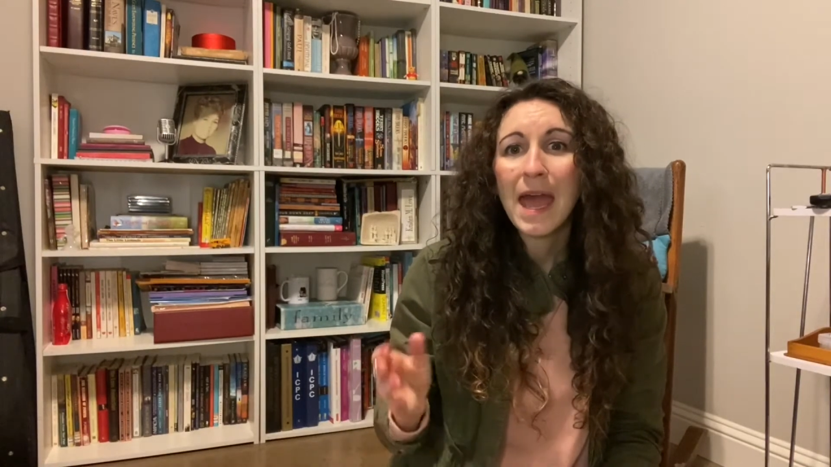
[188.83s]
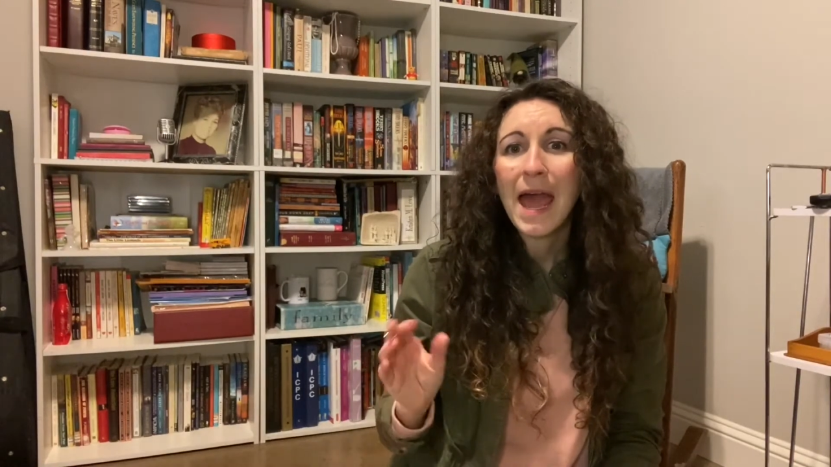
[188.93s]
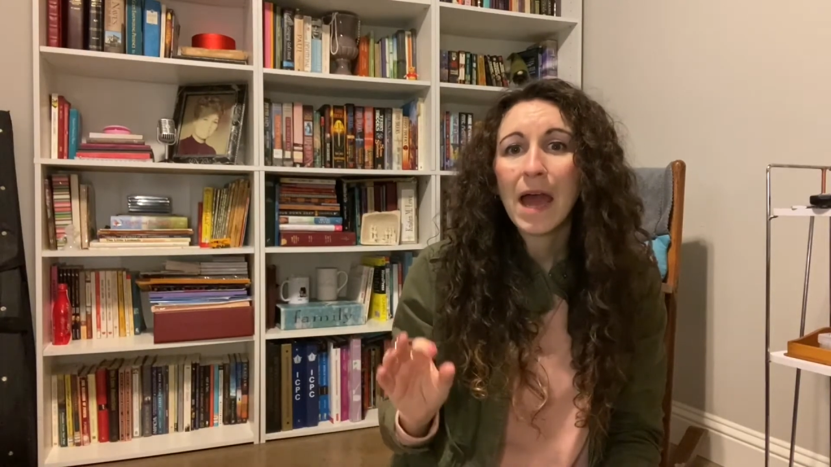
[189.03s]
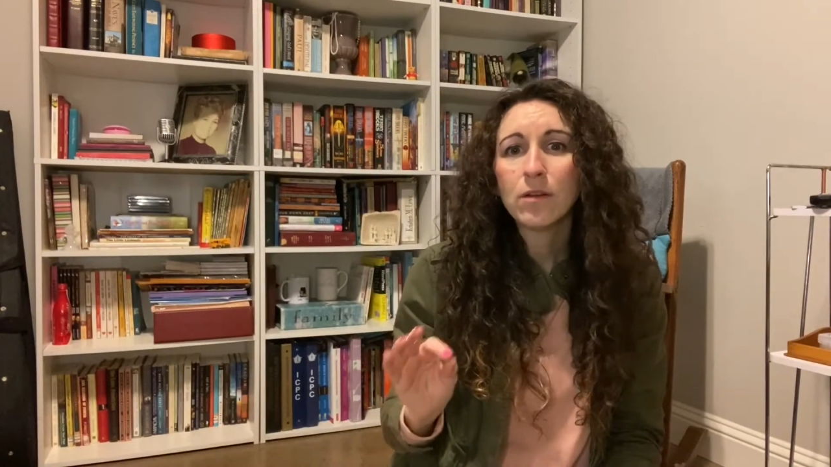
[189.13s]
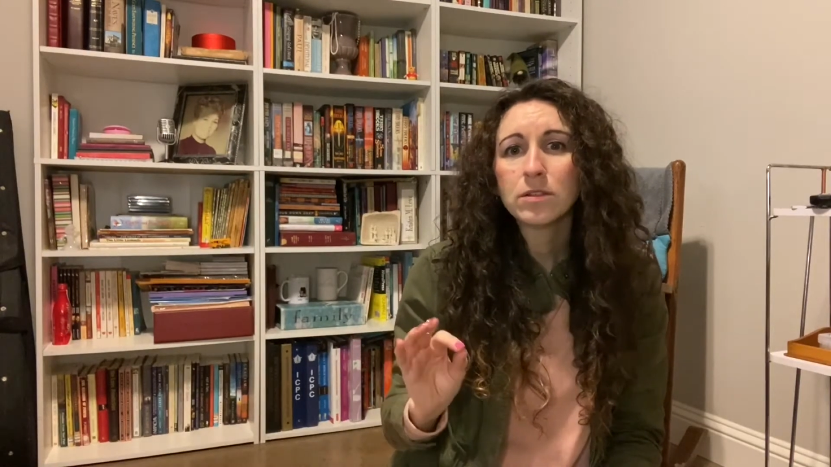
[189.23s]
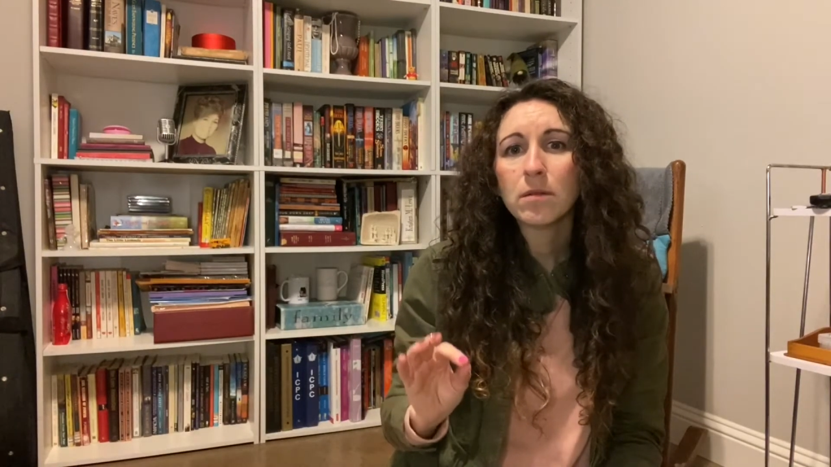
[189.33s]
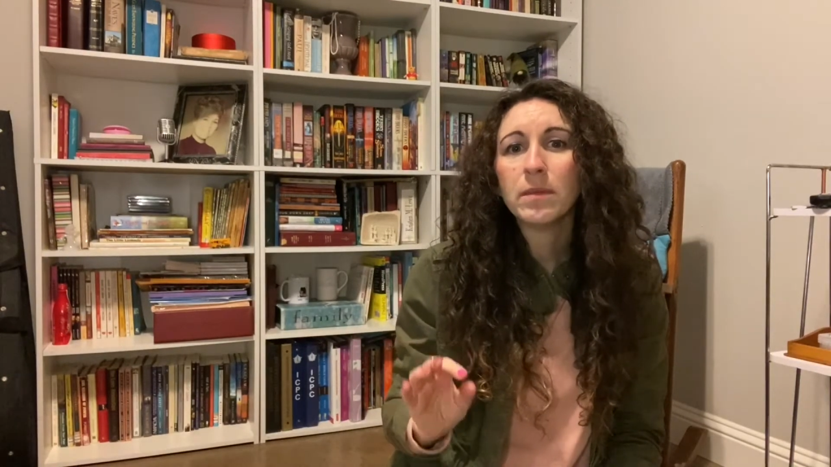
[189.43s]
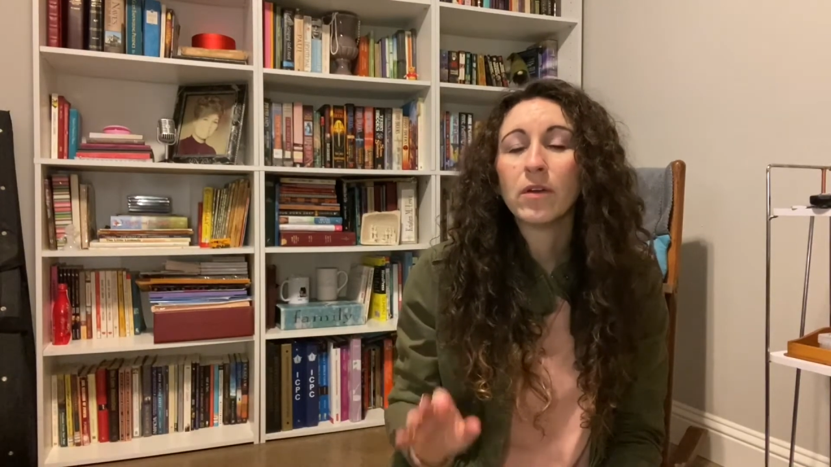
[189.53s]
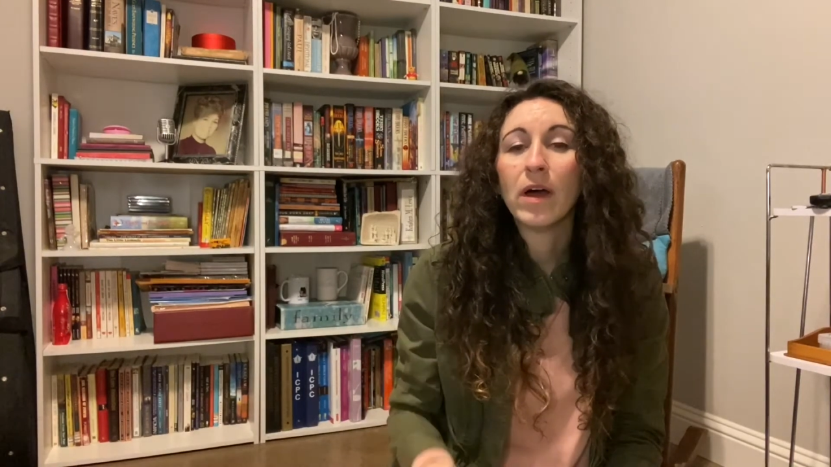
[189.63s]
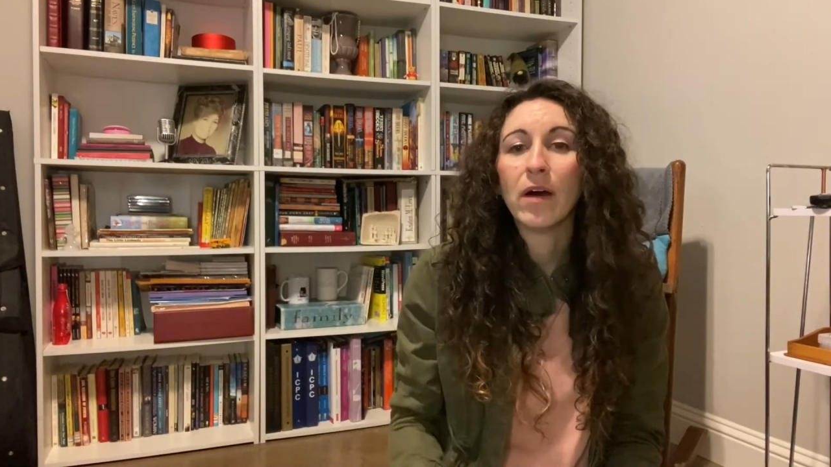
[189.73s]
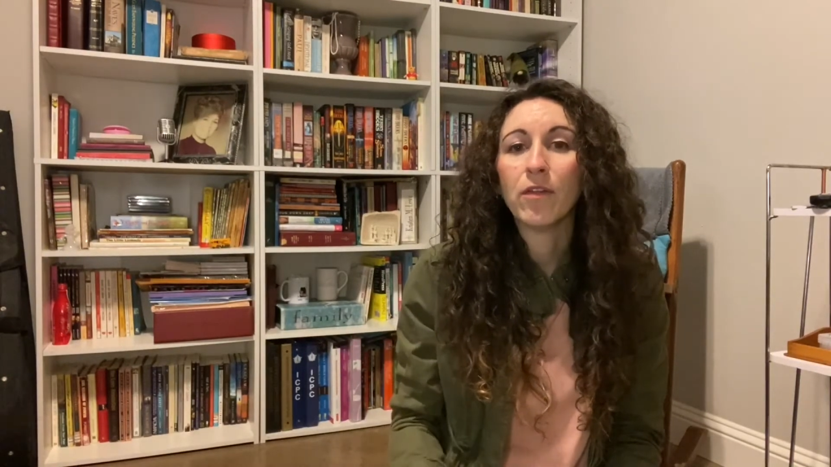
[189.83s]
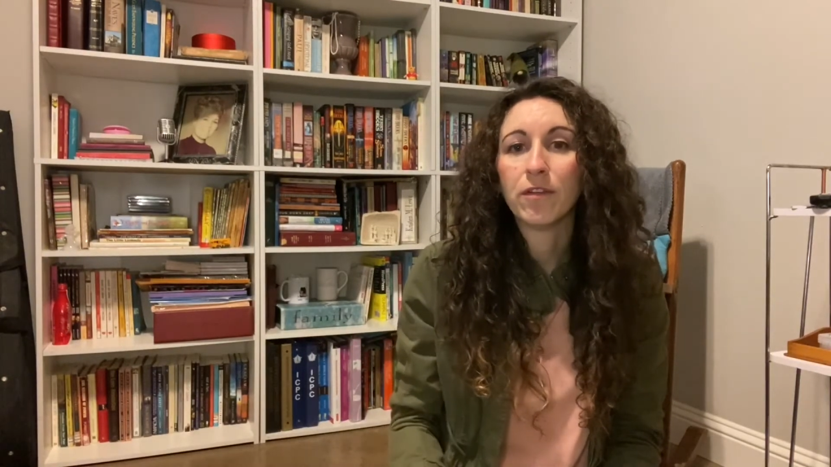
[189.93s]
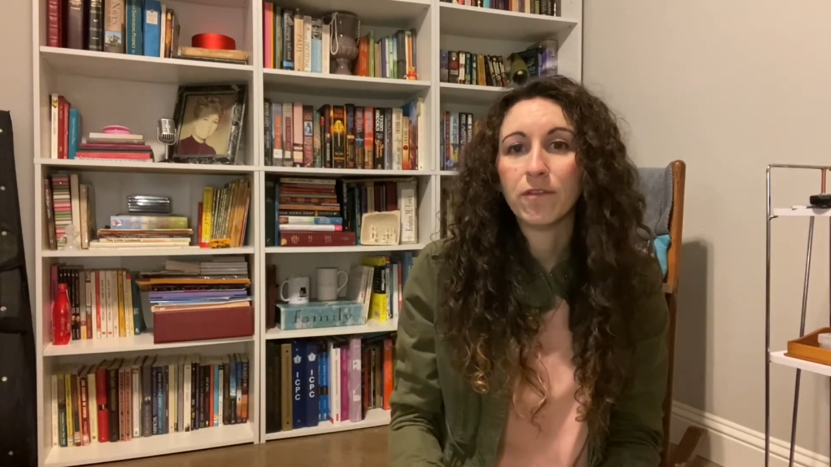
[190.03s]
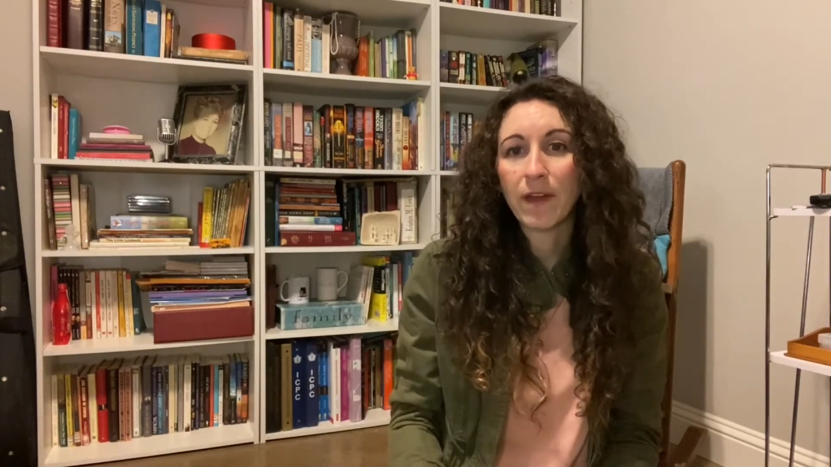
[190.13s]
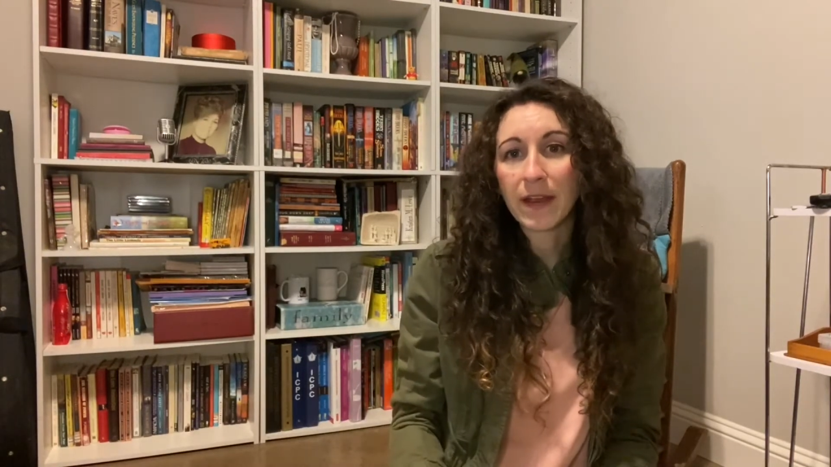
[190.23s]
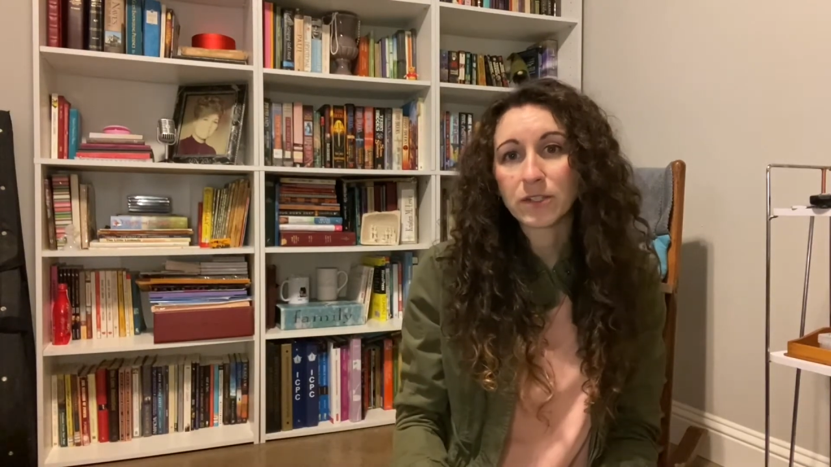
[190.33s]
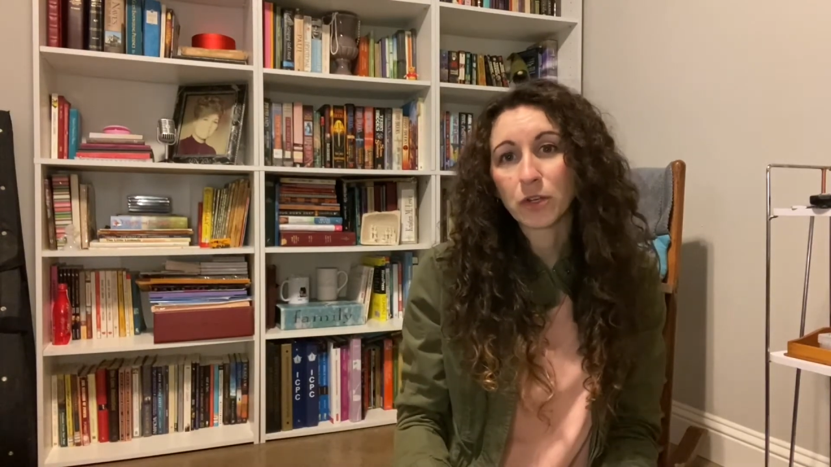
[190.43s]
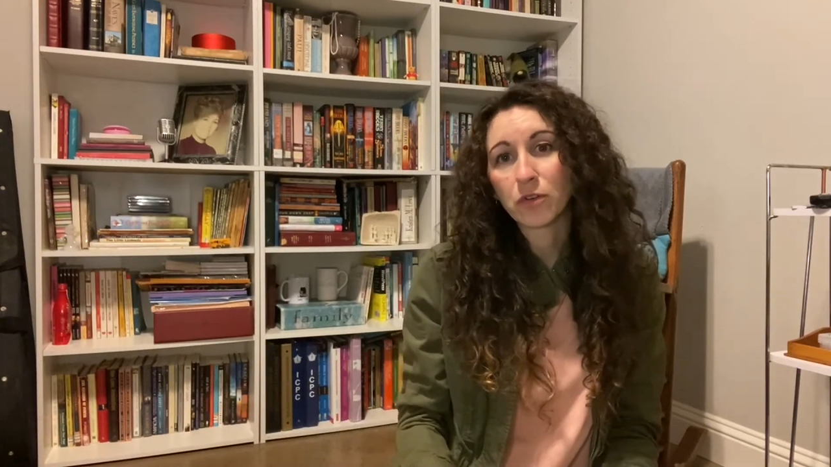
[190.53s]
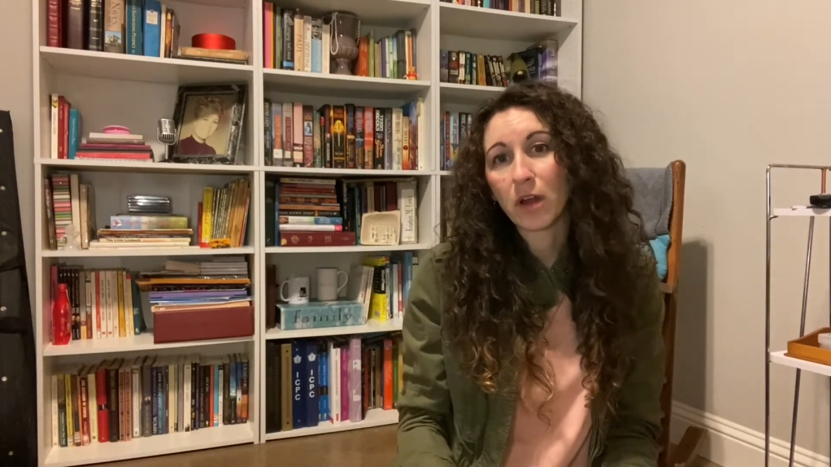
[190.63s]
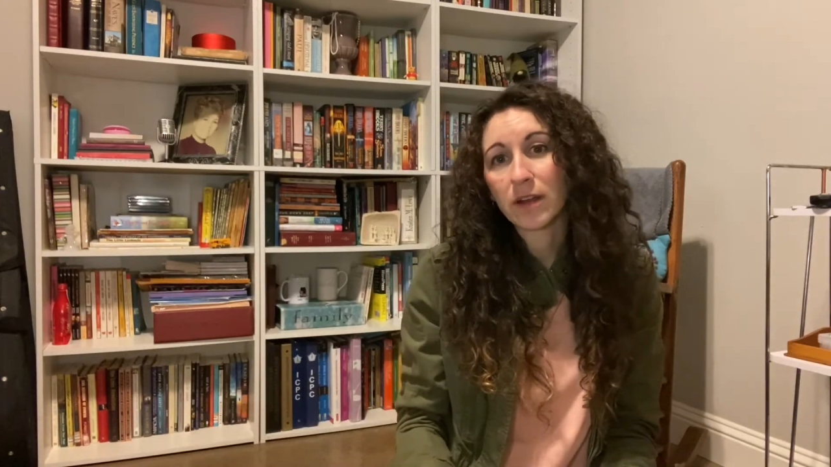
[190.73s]
How does our mental health affect our
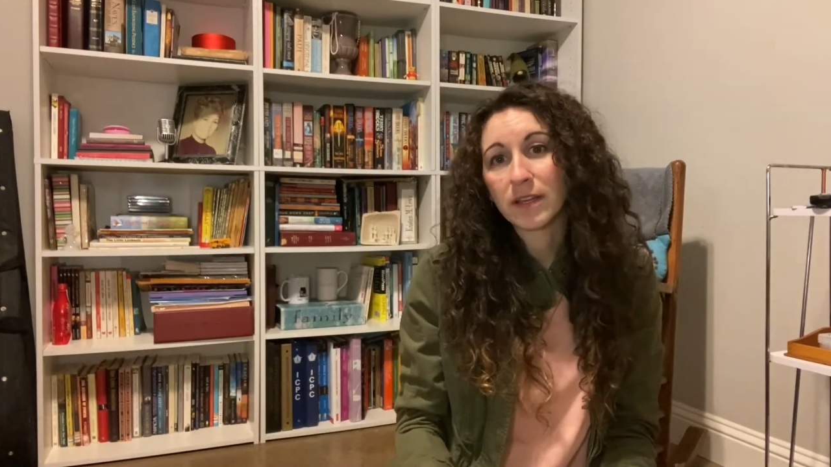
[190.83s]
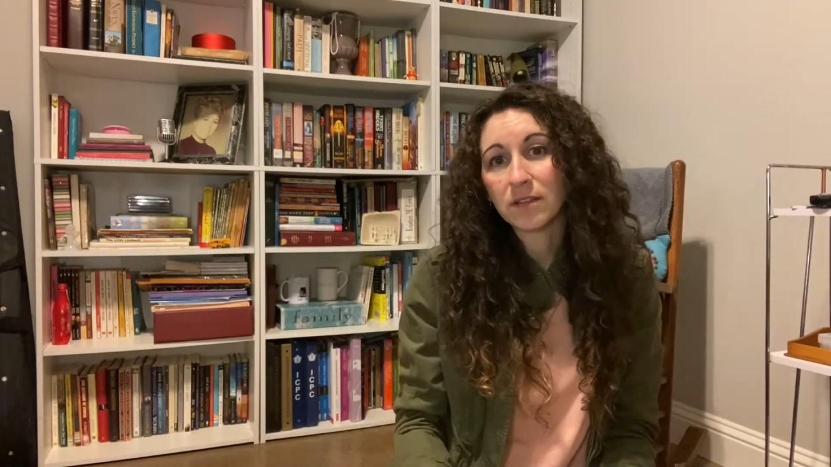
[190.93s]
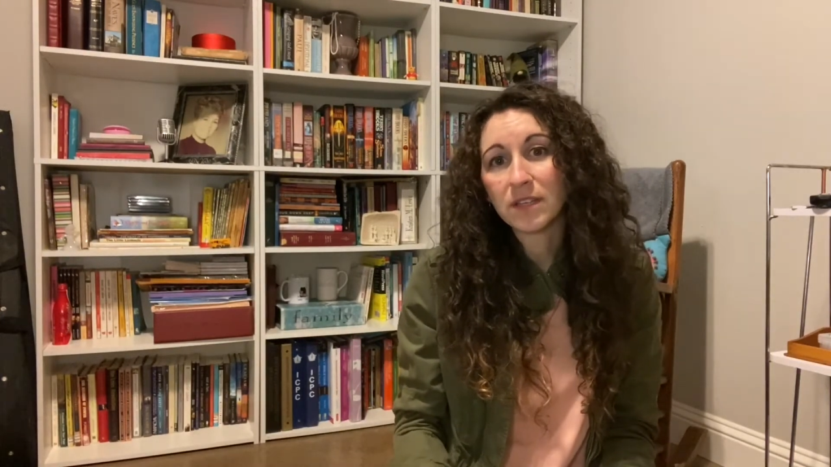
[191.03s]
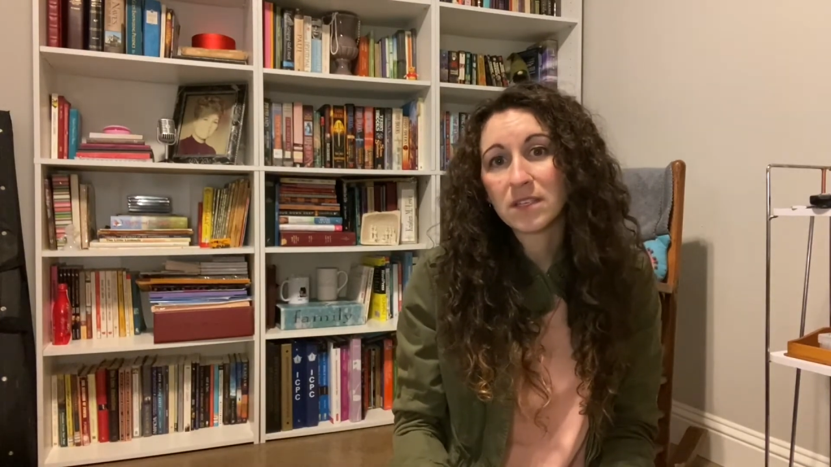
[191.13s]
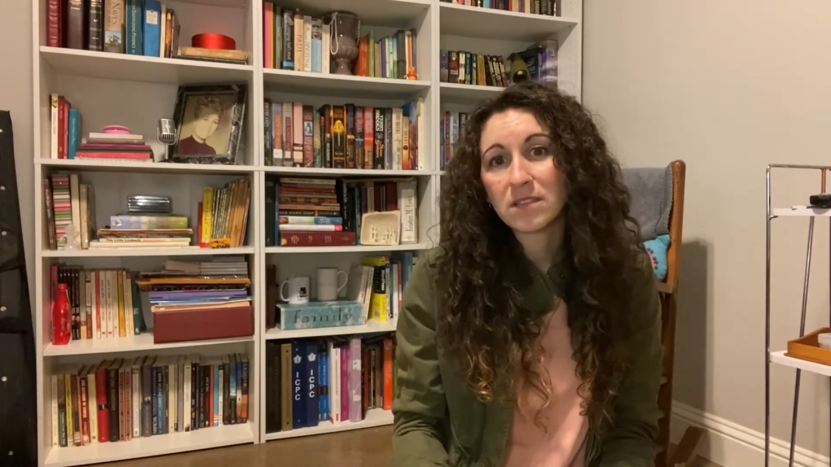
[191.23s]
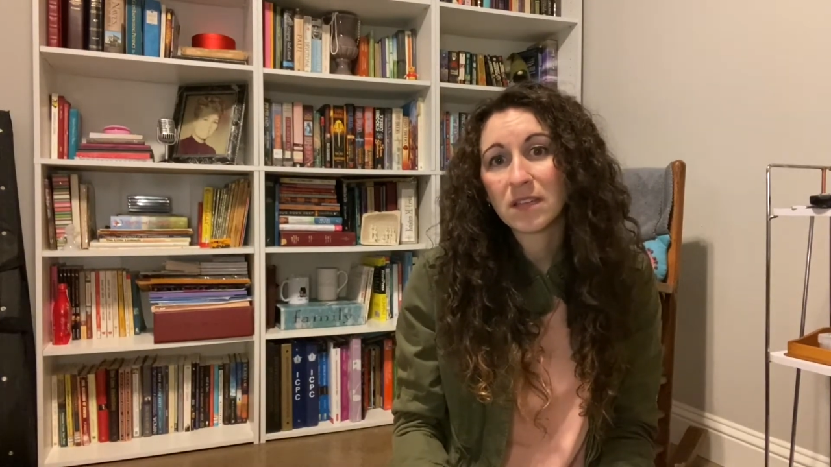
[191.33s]
chronic illness?